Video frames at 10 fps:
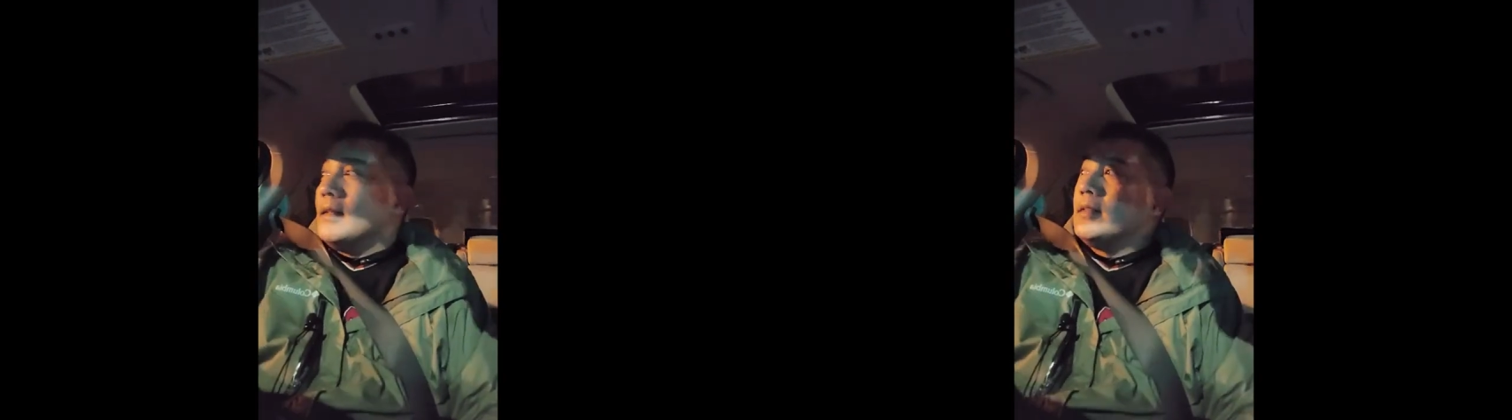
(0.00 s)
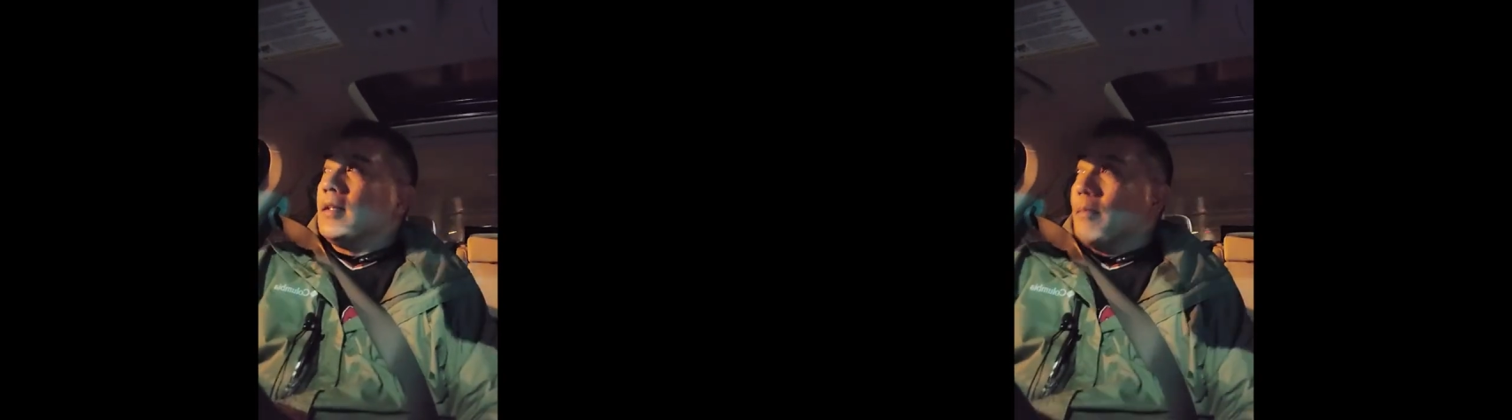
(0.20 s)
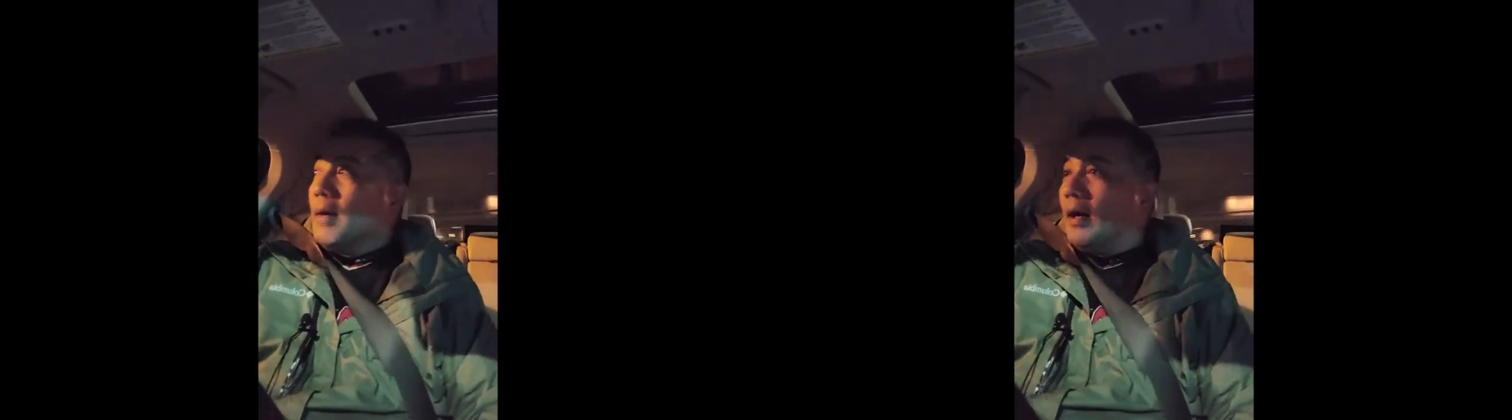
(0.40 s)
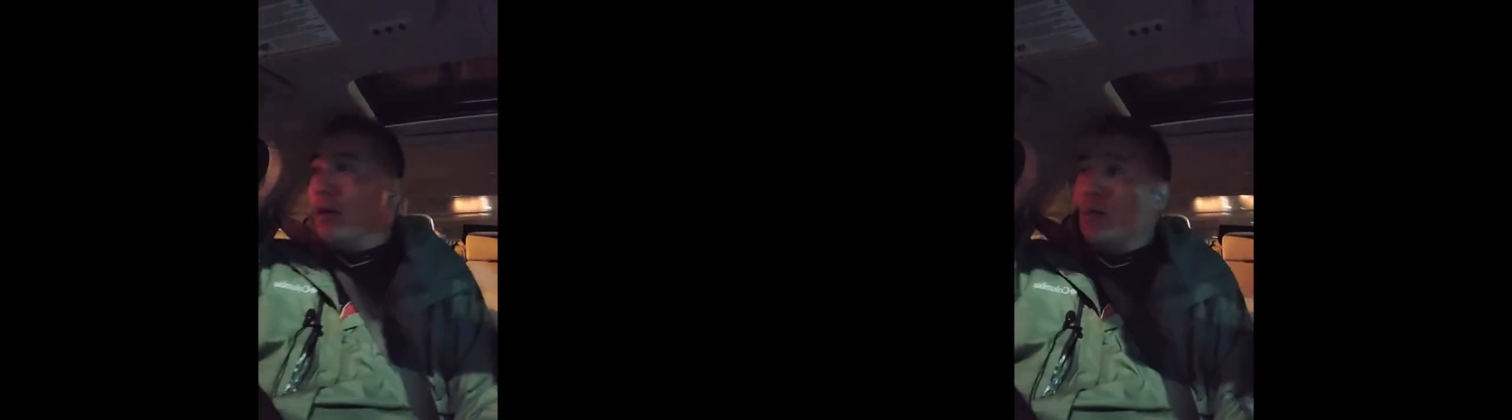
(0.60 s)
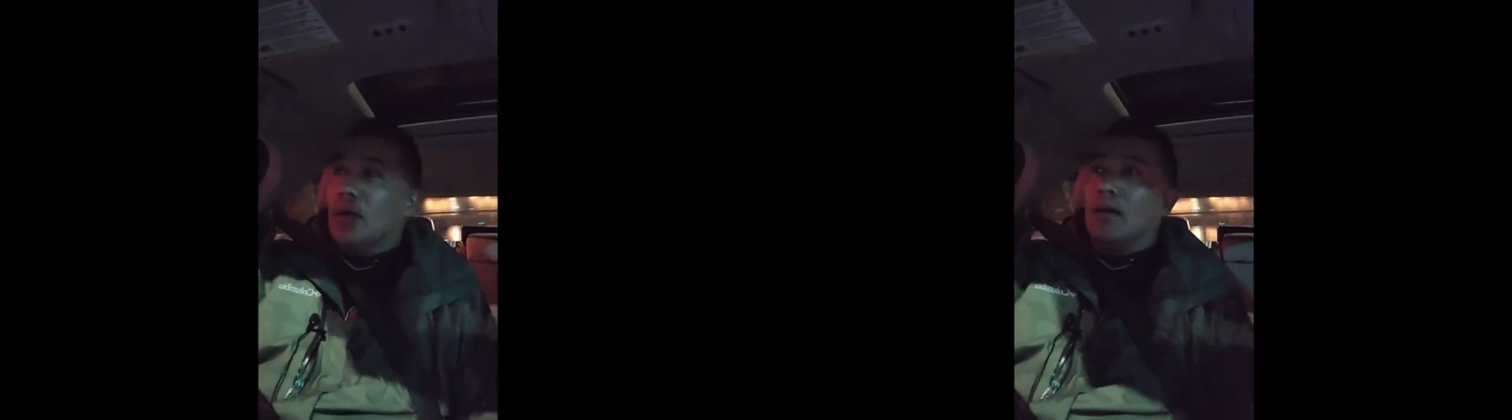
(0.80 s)

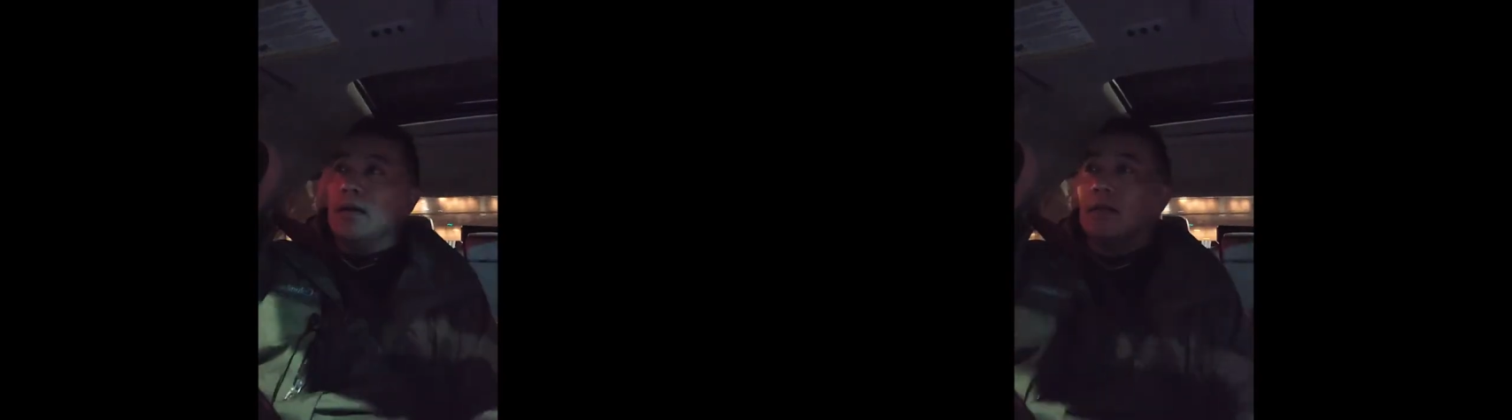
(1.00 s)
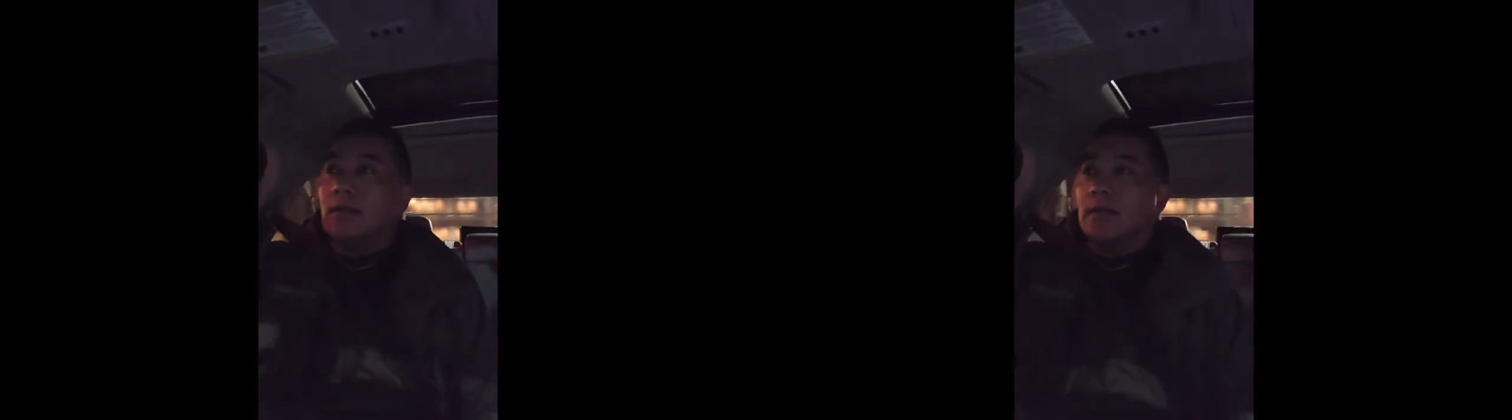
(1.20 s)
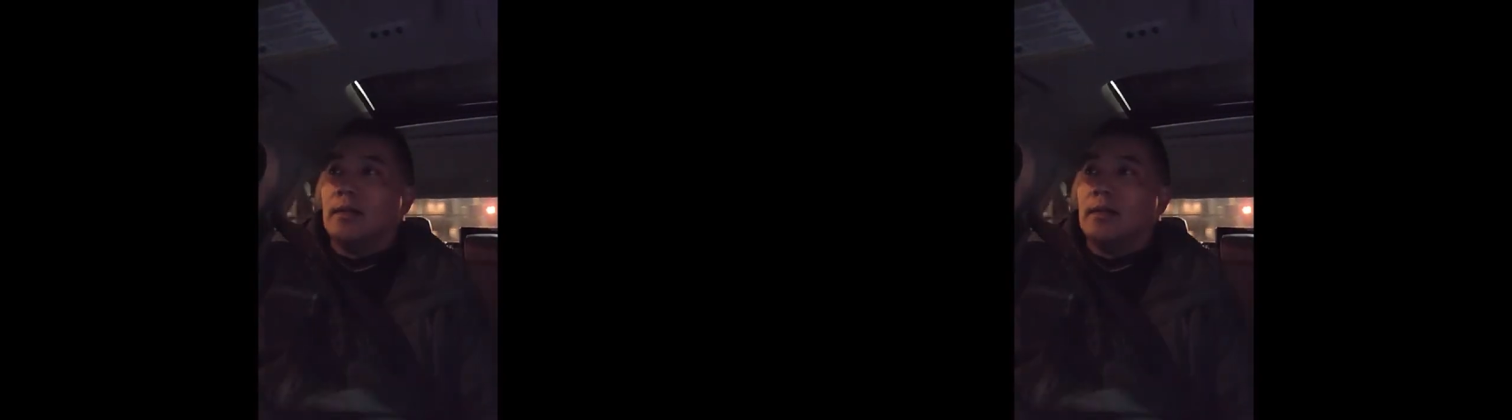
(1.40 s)
somehow uh,